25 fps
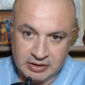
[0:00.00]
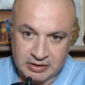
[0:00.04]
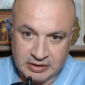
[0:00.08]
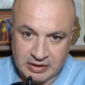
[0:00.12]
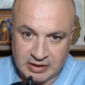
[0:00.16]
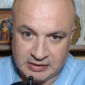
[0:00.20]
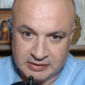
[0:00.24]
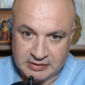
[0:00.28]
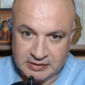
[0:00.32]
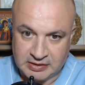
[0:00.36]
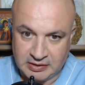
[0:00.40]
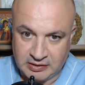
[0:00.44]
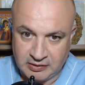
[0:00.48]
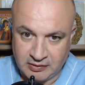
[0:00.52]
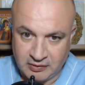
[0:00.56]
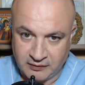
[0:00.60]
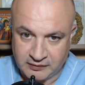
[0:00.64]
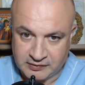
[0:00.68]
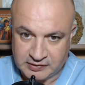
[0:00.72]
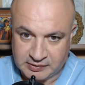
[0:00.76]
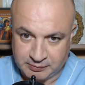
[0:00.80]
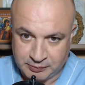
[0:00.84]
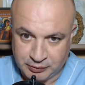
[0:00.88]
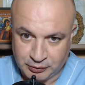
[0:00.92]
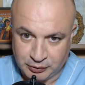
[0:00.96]
testing of
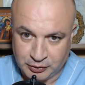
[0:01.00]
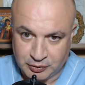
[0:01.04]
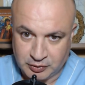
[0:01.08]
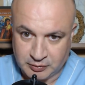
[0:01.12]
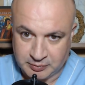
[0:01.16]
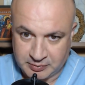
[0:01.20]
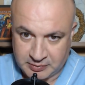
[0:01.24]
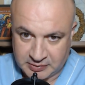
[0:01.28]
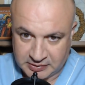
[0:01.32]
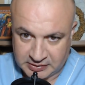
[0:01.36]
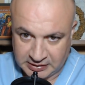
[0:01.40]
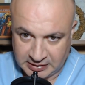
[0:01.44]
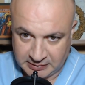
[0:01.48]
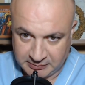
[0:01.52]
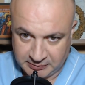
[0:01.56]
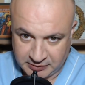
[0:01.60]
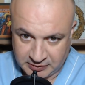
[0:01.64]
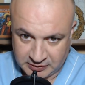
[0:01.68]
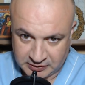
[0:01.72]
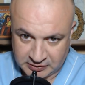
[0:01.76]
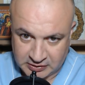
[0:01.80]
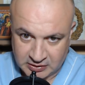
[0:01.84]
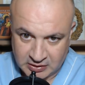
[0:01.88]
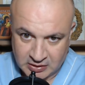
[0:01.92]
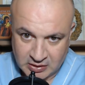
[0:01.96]
sputum
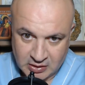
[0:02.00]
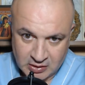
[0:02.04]
samples,